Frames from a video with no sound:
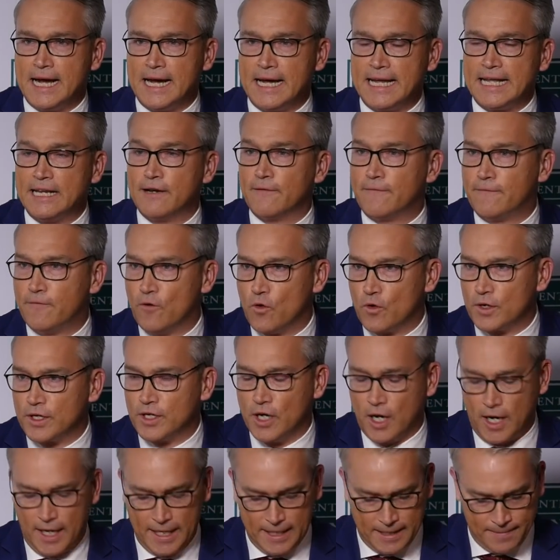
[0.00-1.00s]
in a
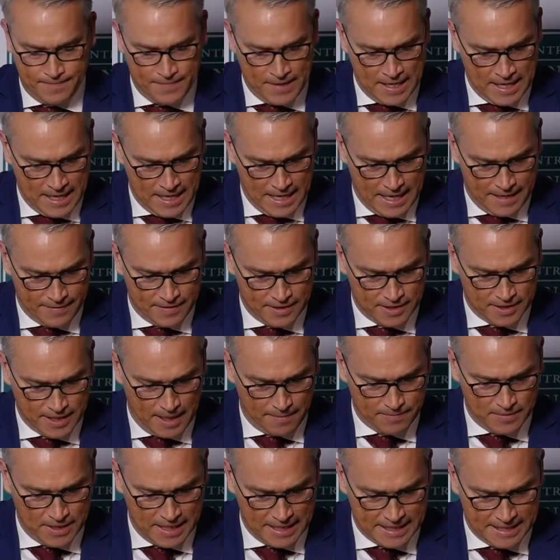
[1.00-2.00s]
fortnight. The
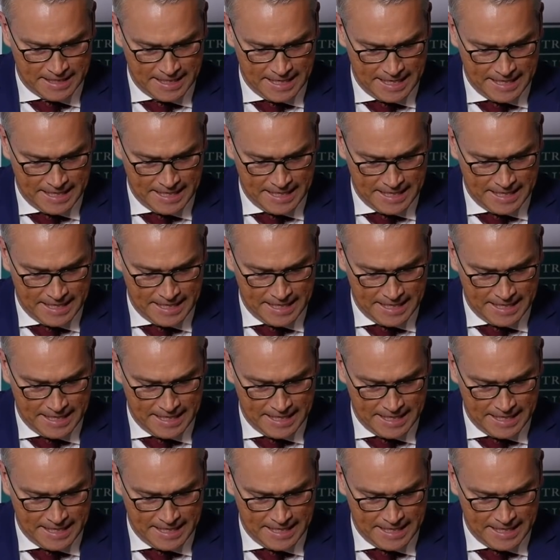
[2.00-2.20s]
subject